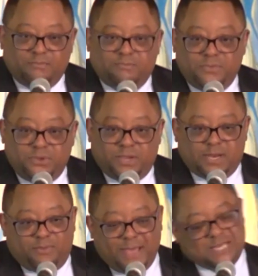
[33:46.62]
You get a
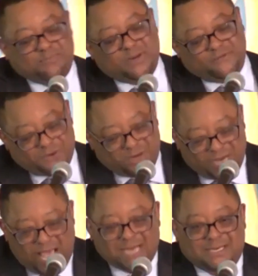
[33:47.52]
pass. But if you're
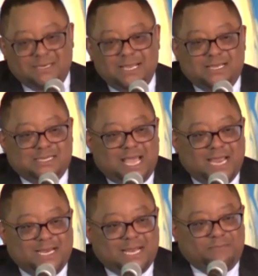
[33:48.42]
not
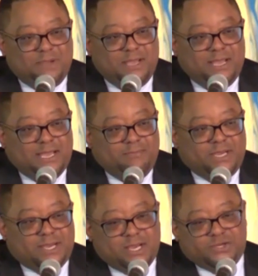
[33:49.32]
signed up
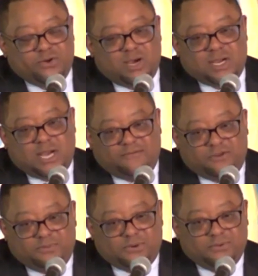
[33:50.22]
because you're
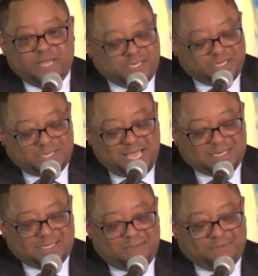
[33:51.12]
uncomfortable, that's just not
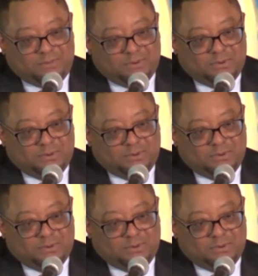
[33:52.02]
acceptable.